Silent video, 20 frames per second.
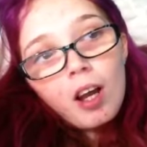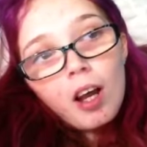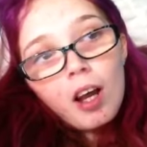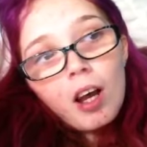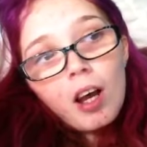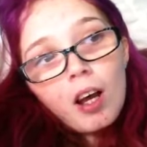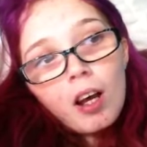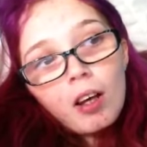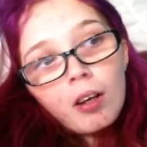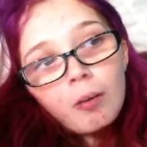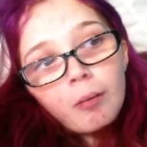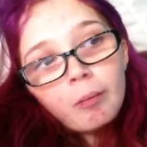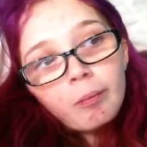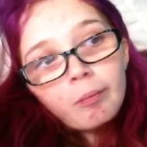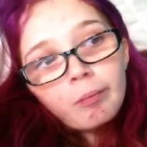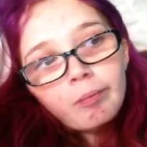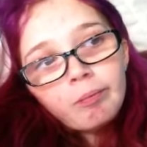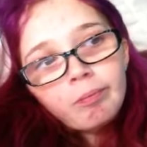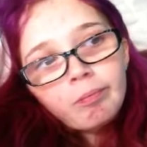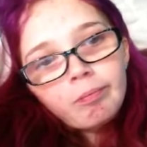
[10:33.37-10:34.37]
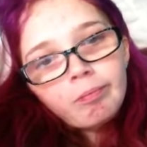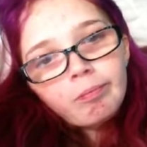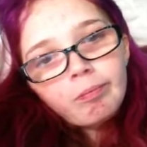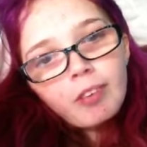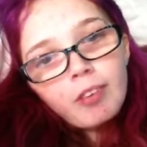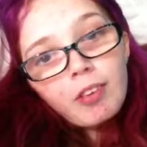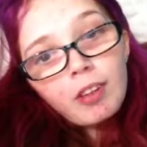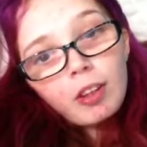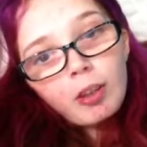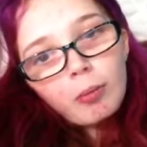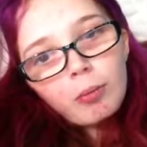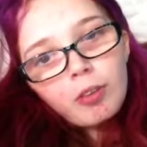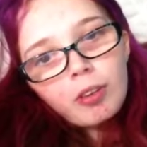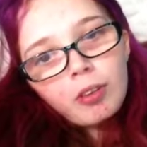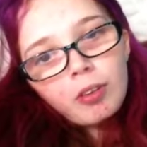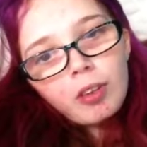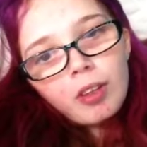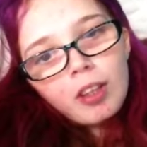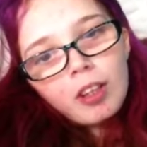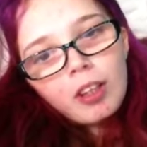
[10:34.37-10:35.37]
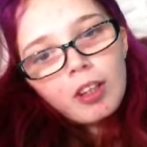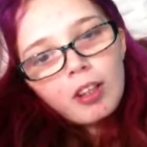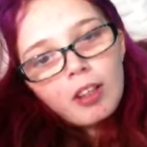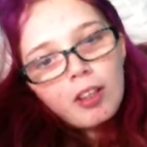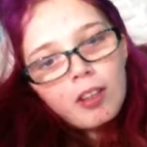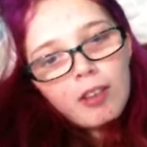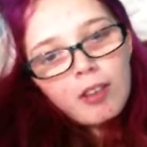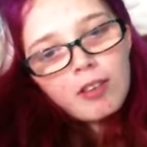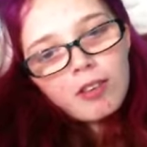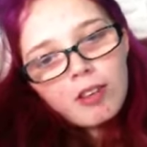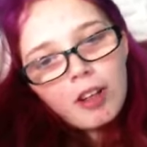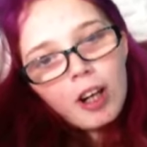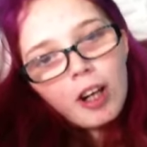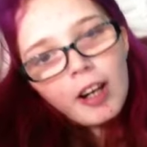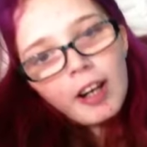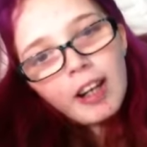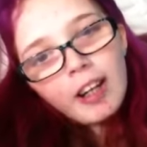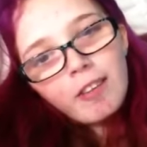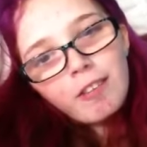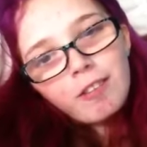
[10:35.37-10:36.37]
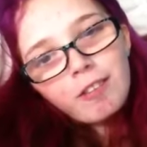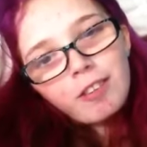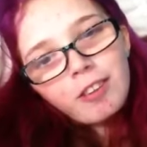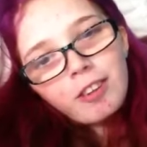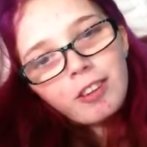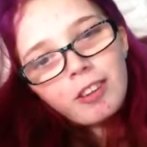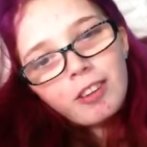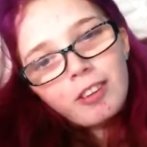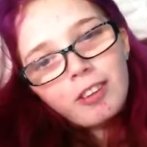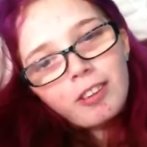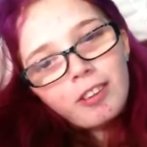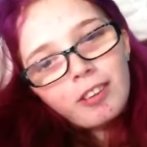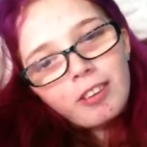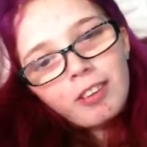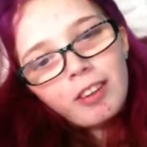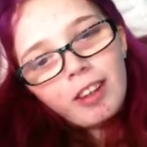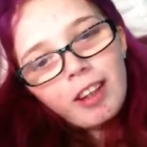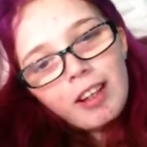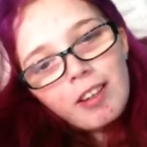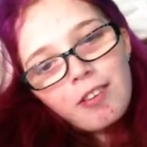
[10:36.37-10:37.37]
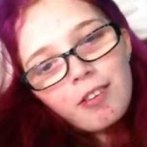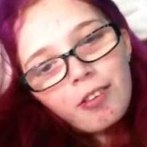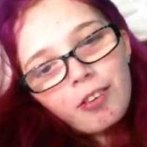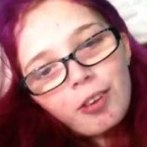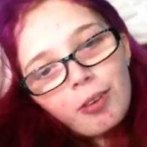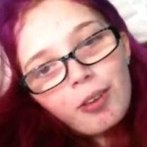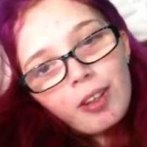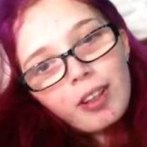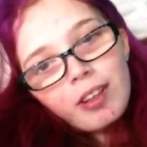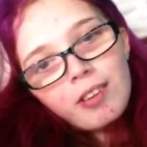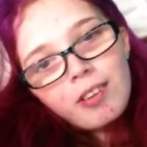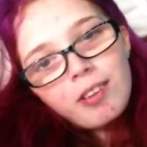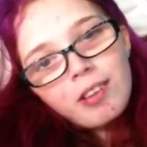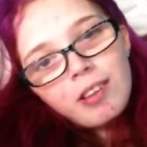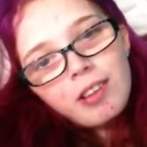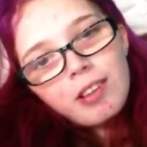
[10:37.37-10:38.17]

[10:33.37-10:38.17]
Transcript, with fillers: Um, least I hope to. Sorry for the last three weeks.